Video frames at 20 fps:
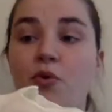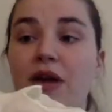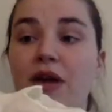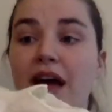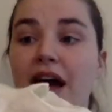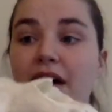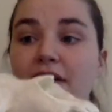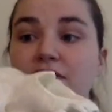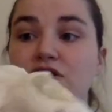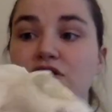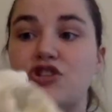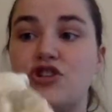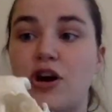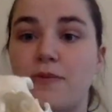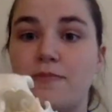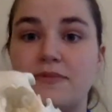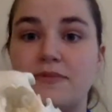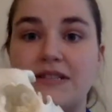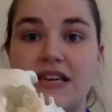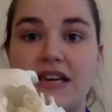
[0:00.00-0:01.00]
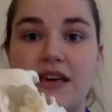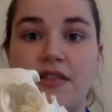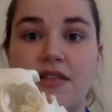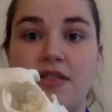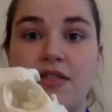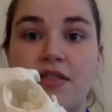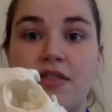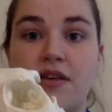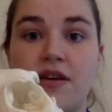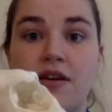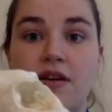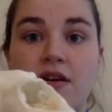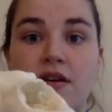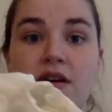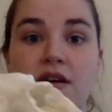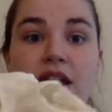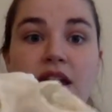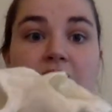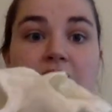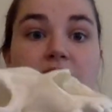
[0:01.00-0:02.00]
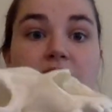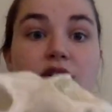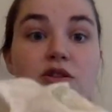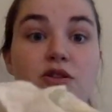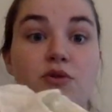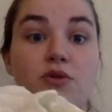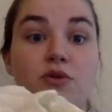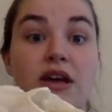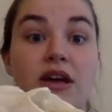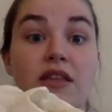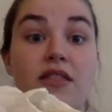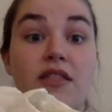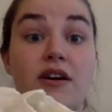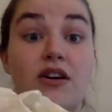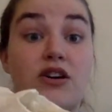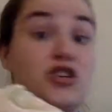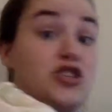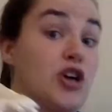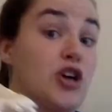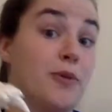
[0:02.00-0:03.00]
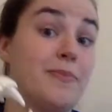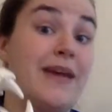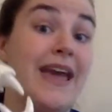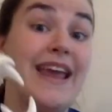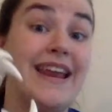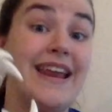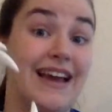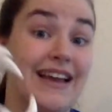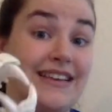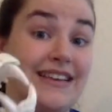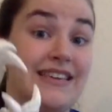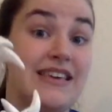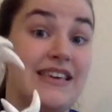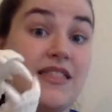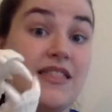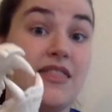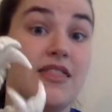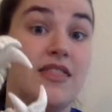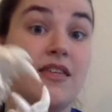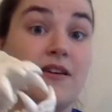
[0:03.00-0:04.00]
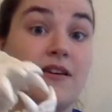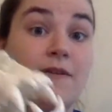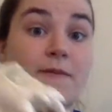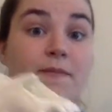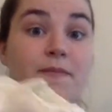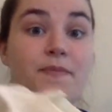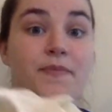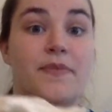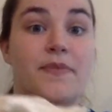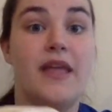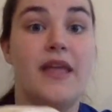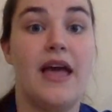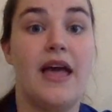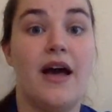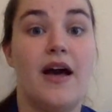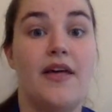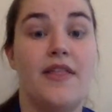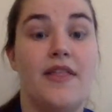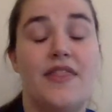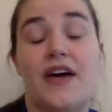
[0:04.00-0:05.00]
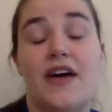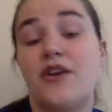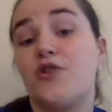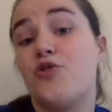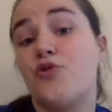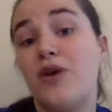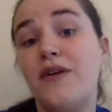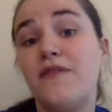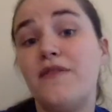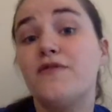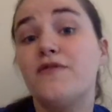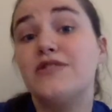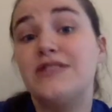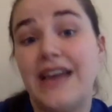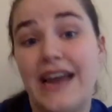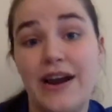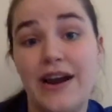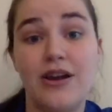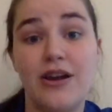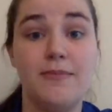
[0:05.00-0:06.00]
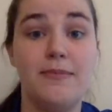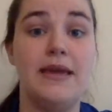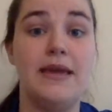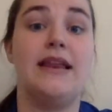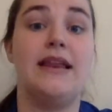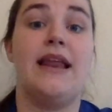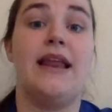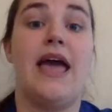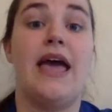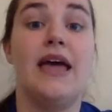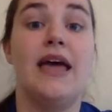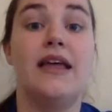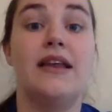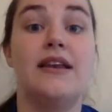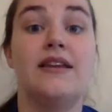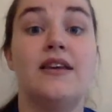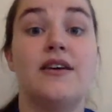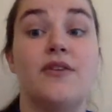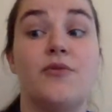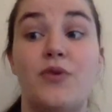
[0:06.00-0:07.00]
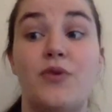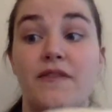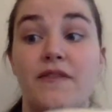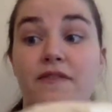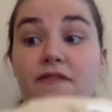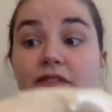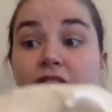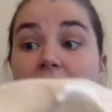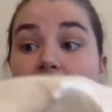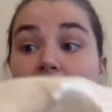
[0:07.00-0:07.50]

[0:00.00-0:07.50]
have sharp teeth, including the sharp canine teeth, that are great for tearing meat, and we have flat